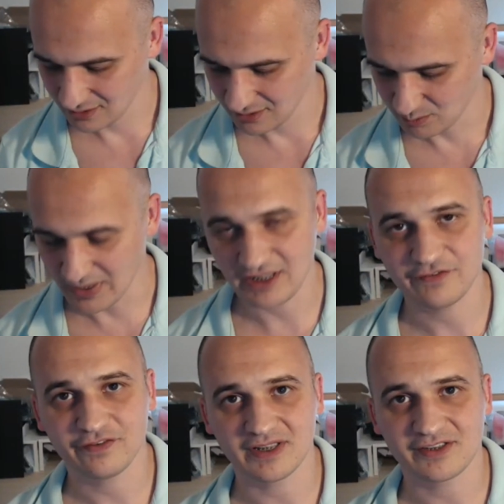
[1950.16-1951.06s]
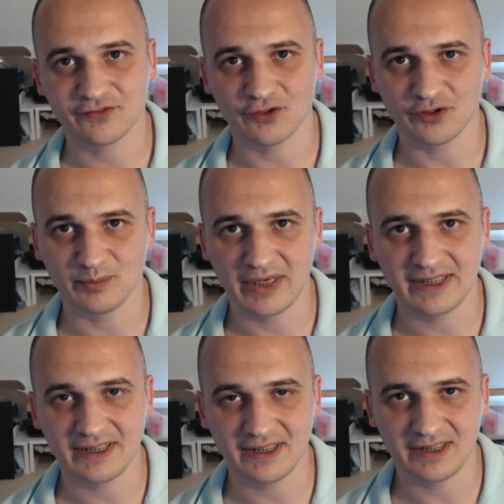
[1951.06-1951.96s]
benefits for
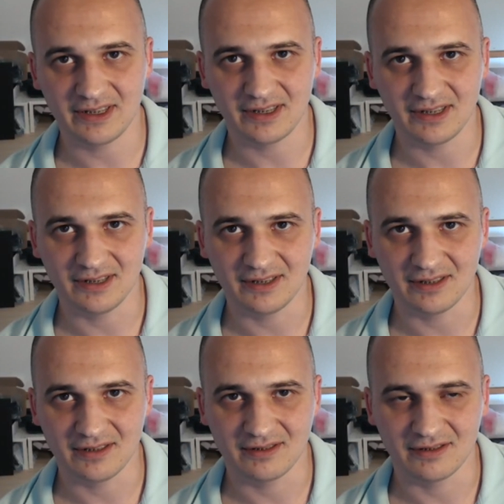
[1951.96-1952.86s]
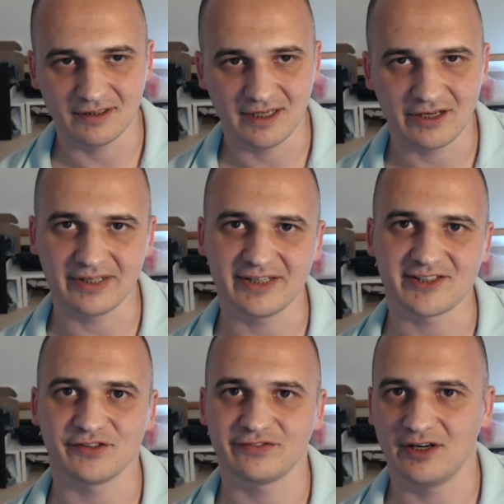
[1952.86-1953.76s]
many areas
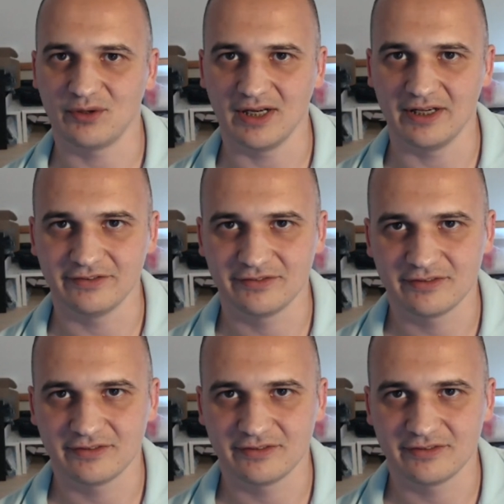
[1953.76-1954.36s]
of our life.